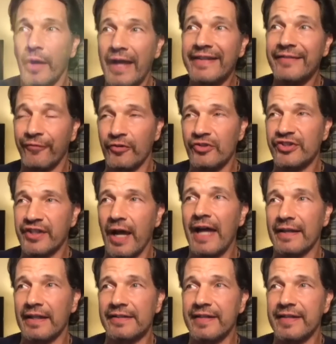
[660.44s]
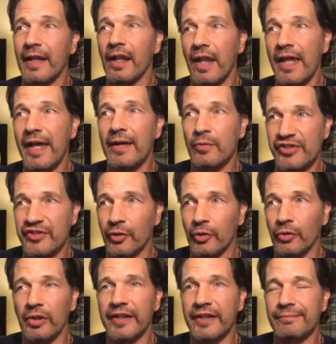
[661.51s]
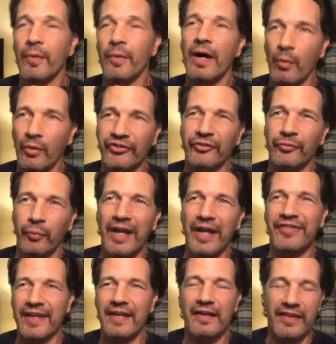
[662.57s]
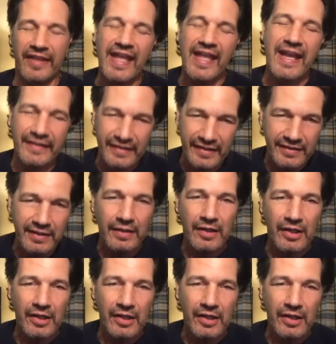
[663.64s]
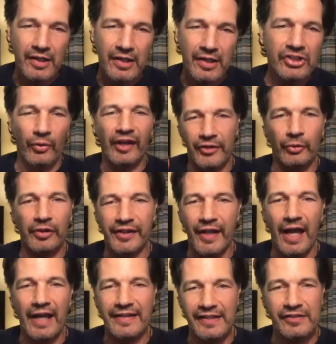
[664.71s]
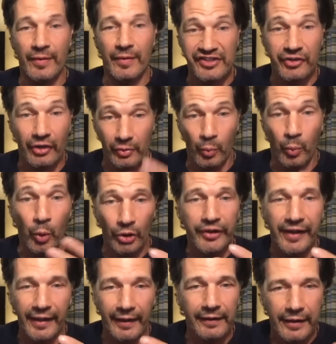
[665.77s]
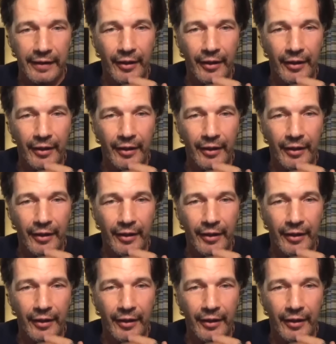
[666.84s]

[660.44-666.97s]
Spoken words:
first got into LA, it was it was right at the end of the 80s. So it was like the early 90s when I started working,